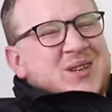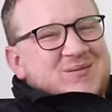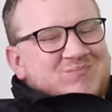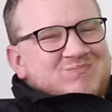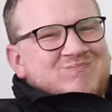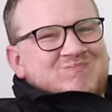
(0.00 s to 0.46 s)
we're
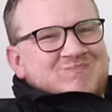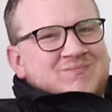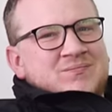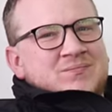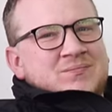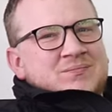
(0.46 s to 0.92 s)

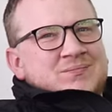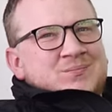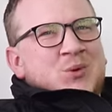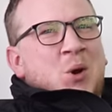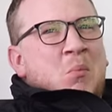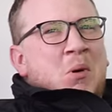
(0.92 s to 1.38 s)

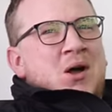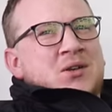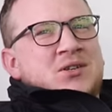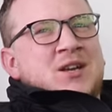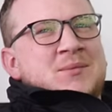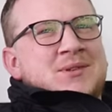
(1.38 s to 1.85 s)
not
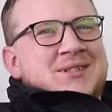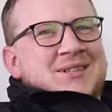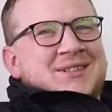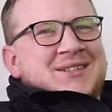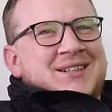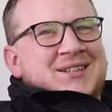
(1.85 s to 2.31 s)
part-timers
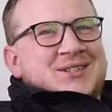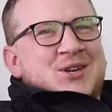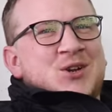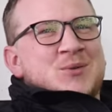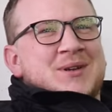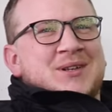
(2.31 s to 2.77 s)
like
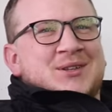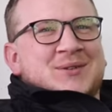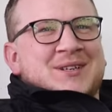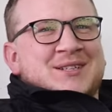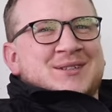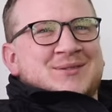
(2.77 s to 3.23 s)
Toby and the
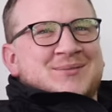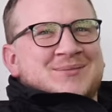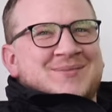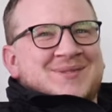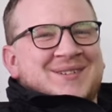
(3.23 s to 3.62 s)
rest of them.